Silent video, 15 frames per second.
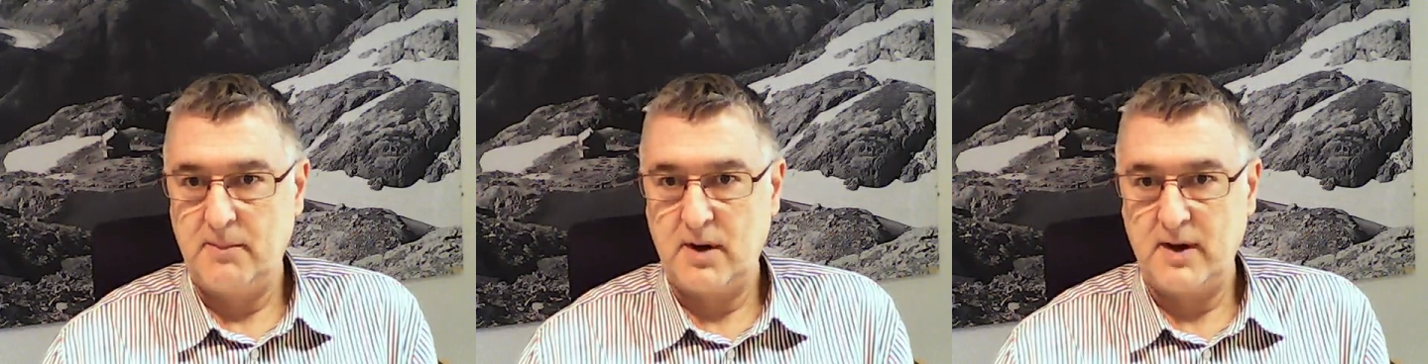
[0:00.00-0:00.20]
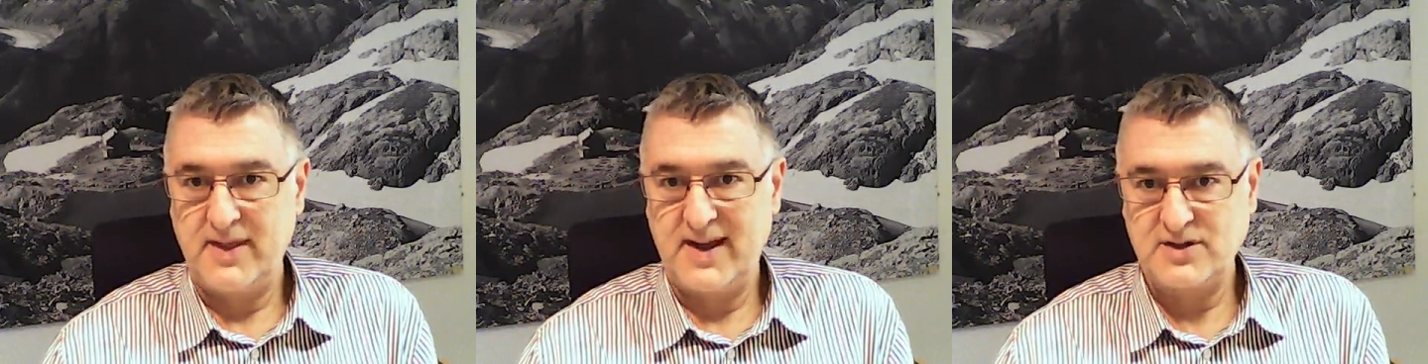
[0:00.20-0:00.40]

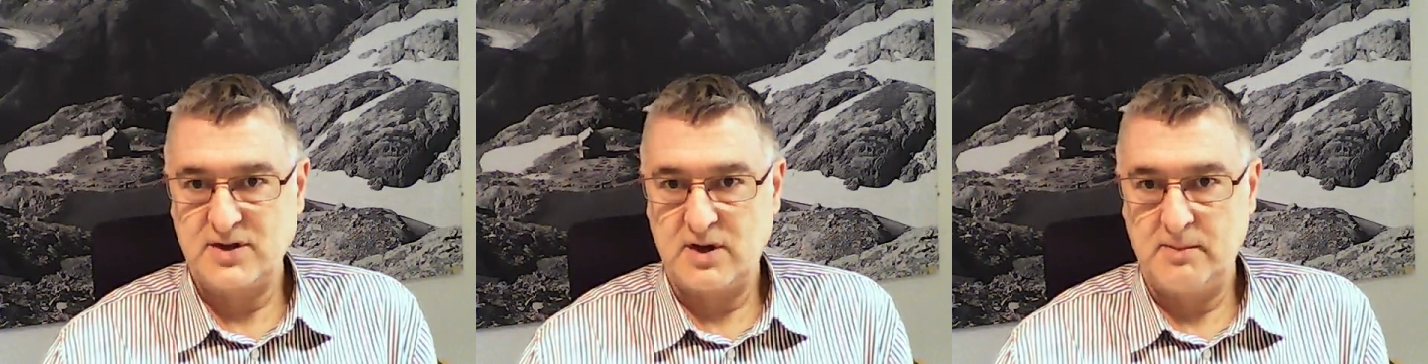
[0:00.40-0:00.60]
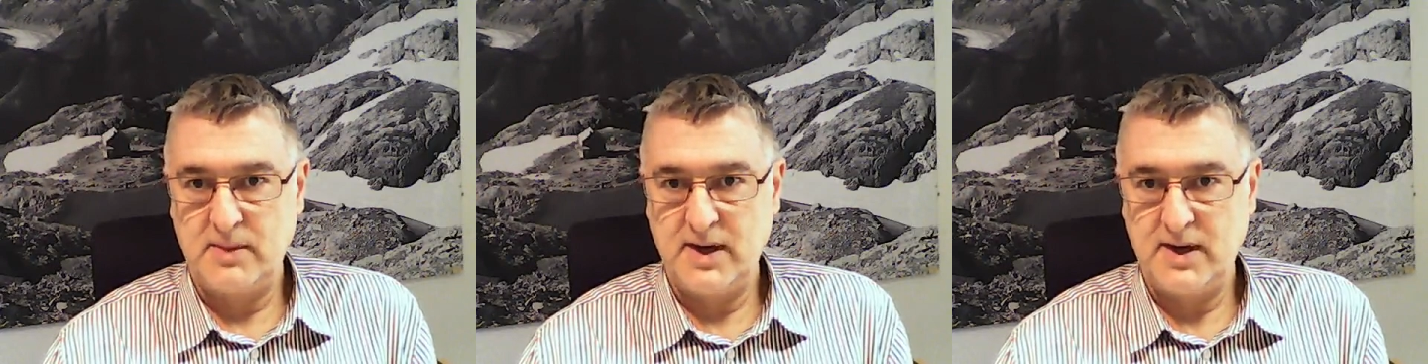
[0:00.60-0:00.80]
And by
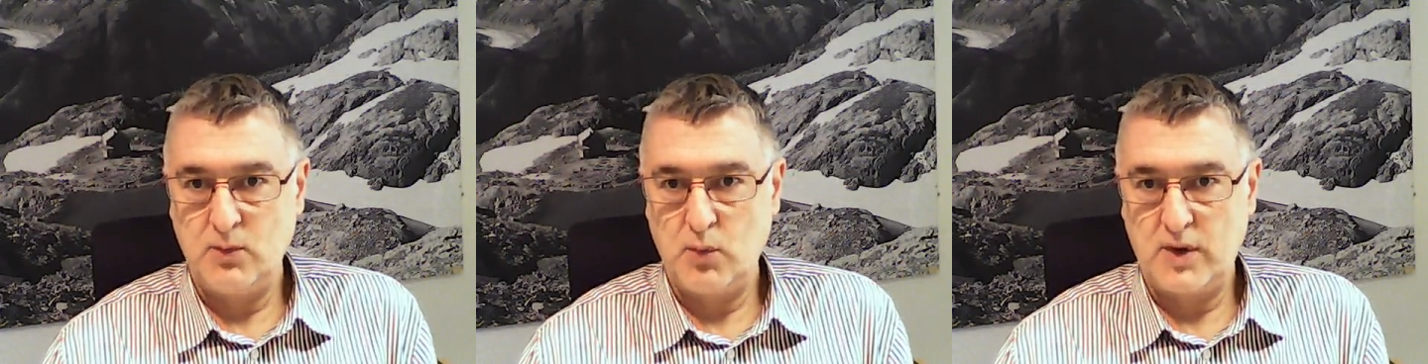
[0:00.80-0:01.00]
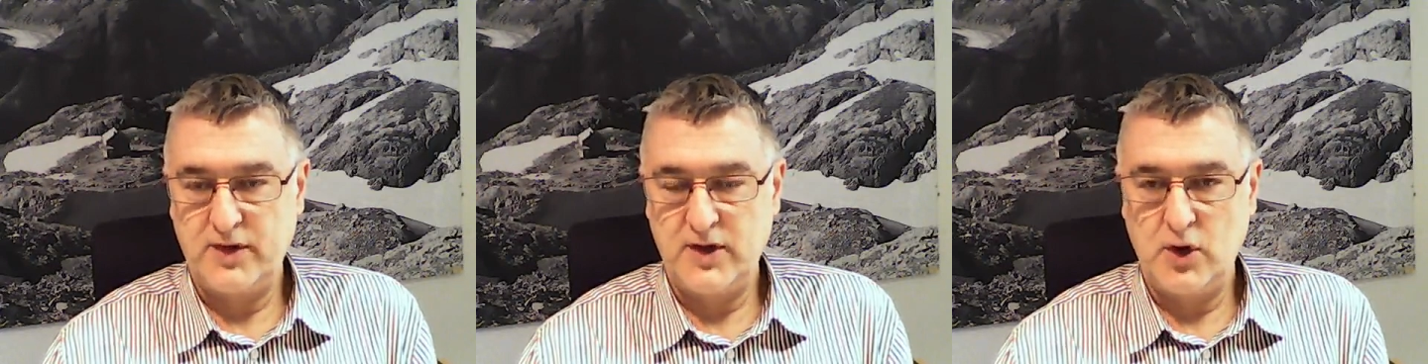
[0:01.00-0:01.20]
that I
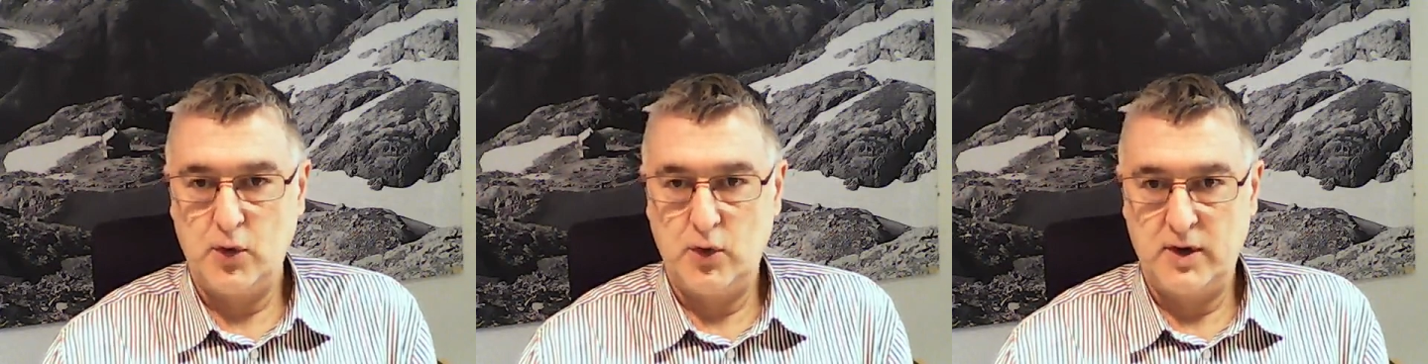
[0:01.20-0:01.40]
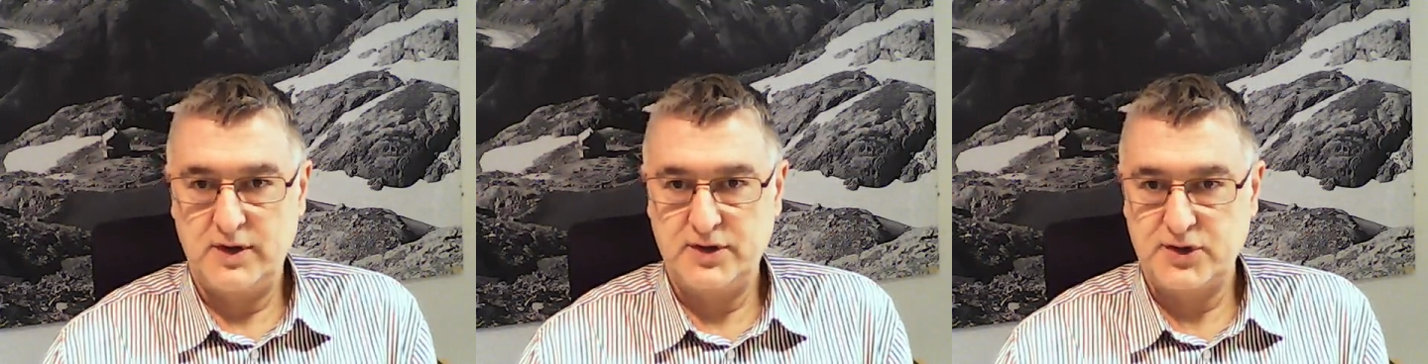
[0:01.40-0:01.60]
mean whether
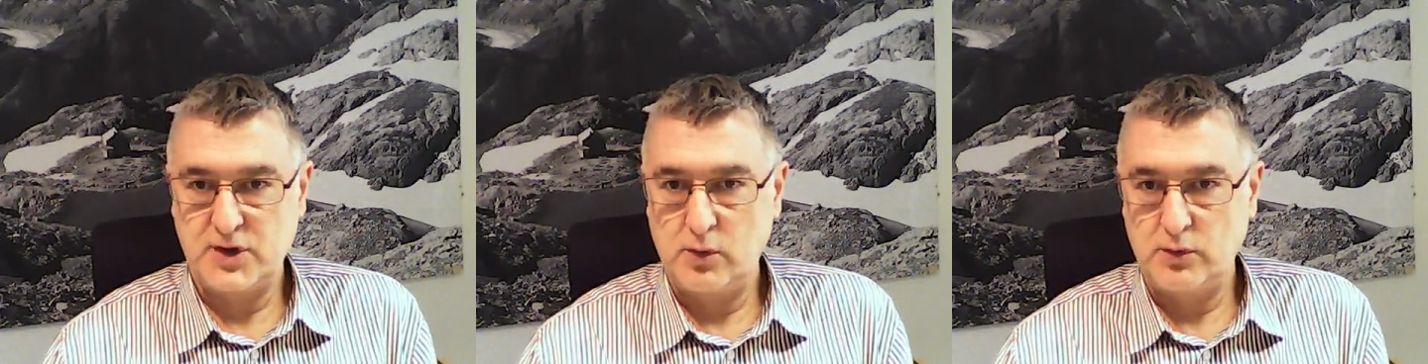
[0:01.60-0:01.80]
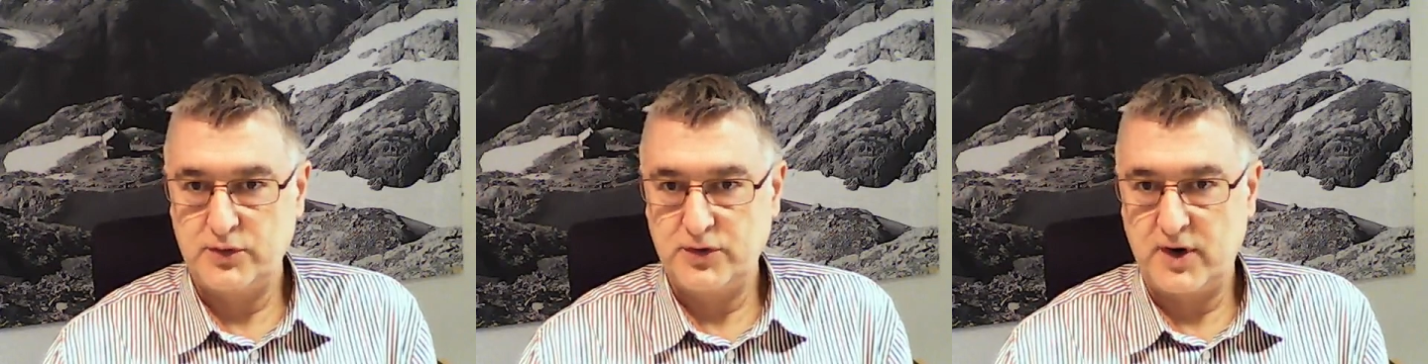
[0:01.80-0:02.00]
you're a
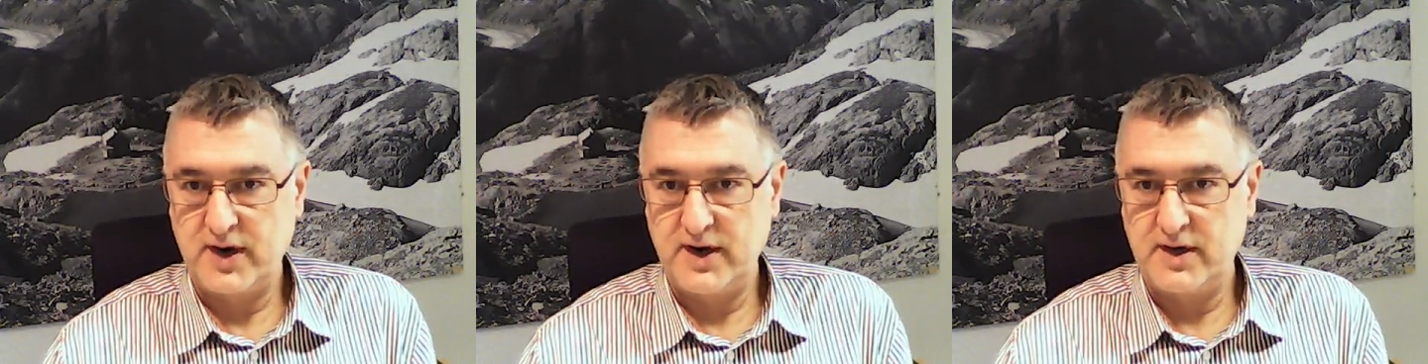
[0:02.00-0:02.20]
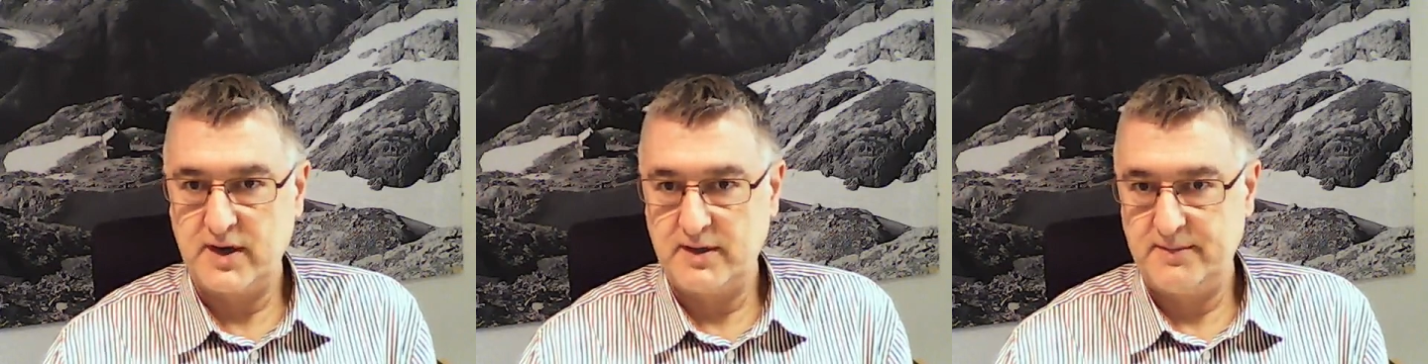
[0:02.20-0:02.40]
sole
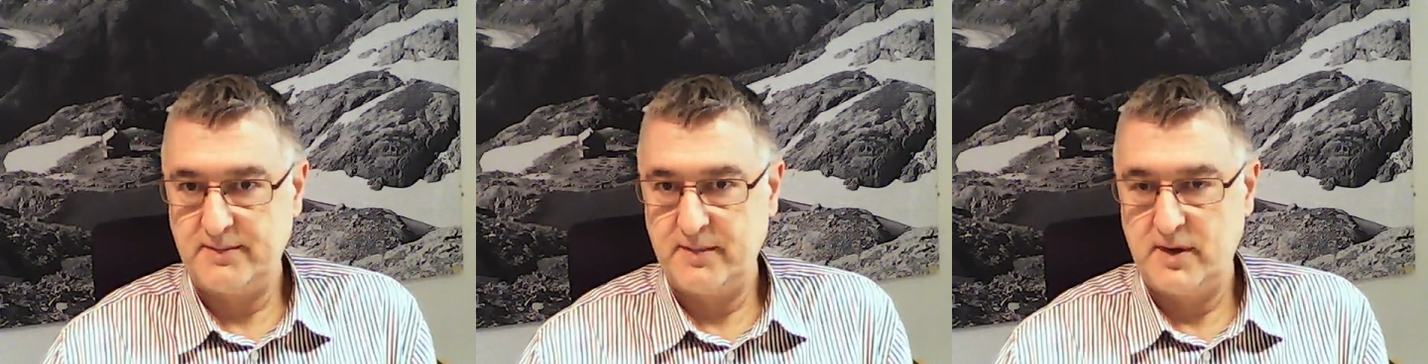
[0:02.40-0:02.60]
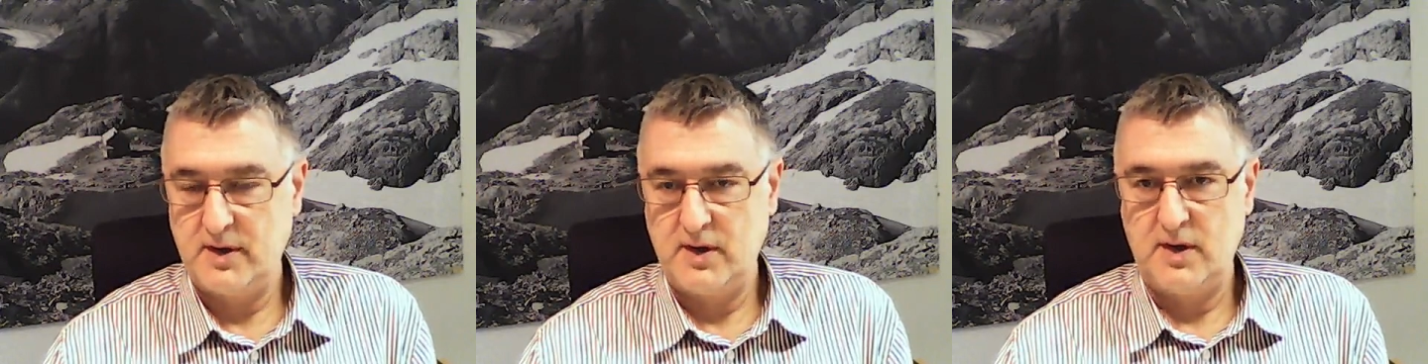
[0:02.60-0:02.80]
trader,